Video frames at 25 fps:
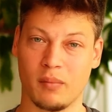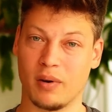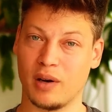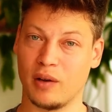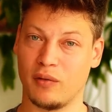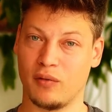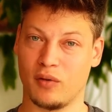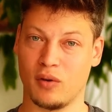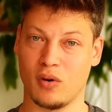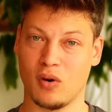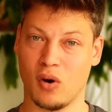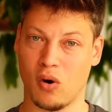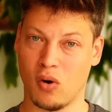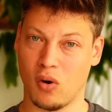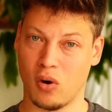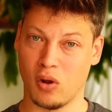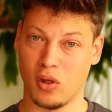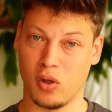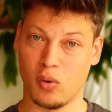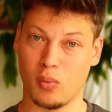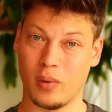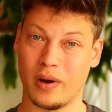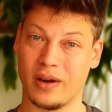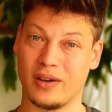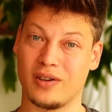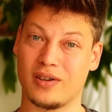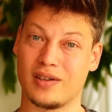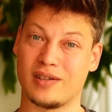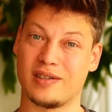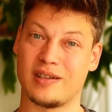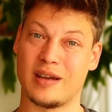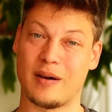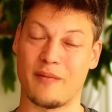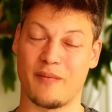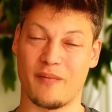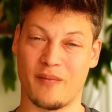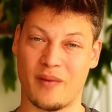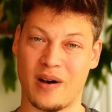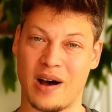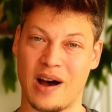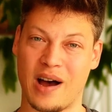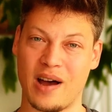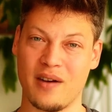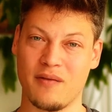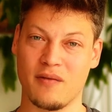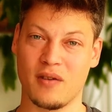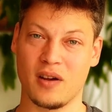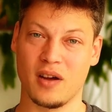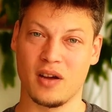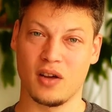But if you go all the way to step
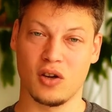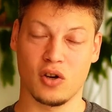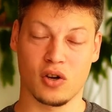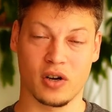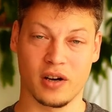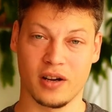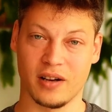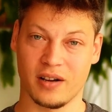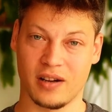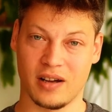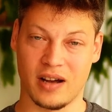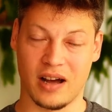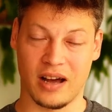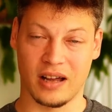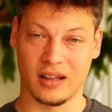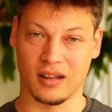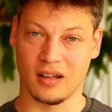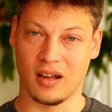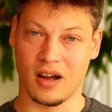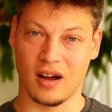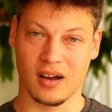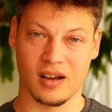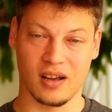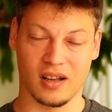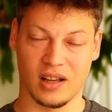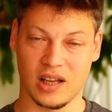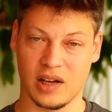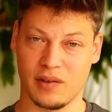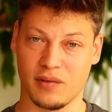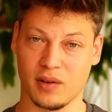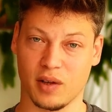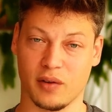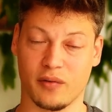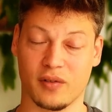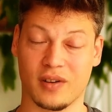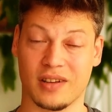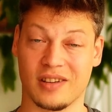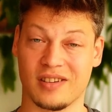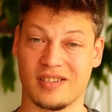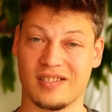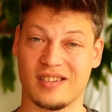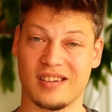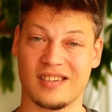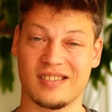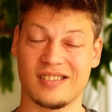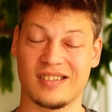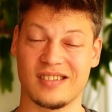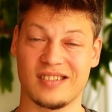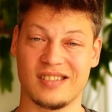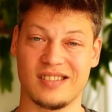5, you're going to unlock a level of
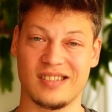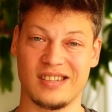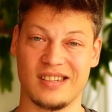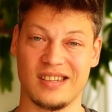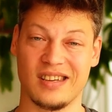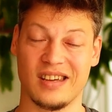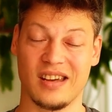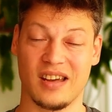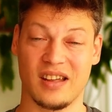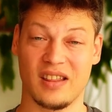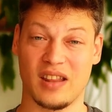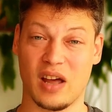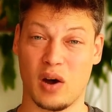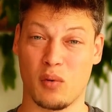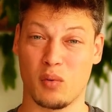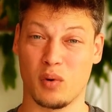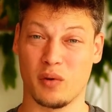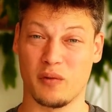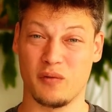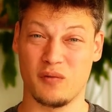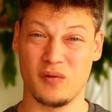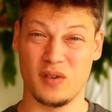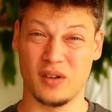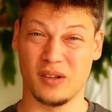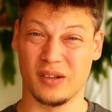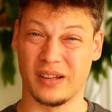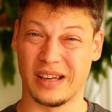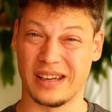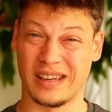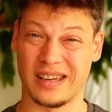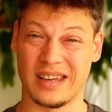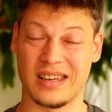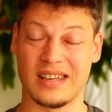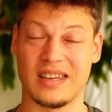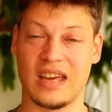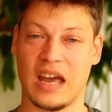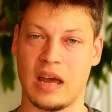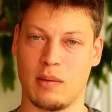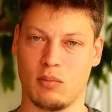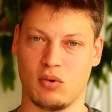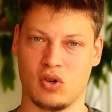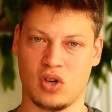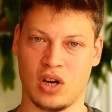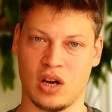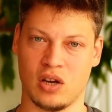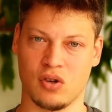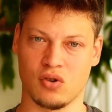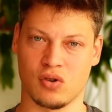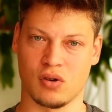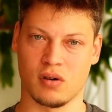consistency that will feel like a game
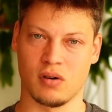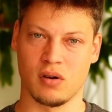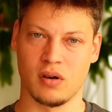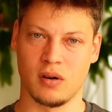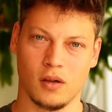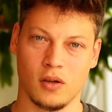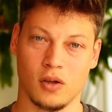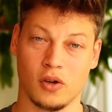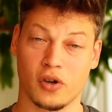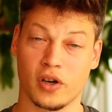changer.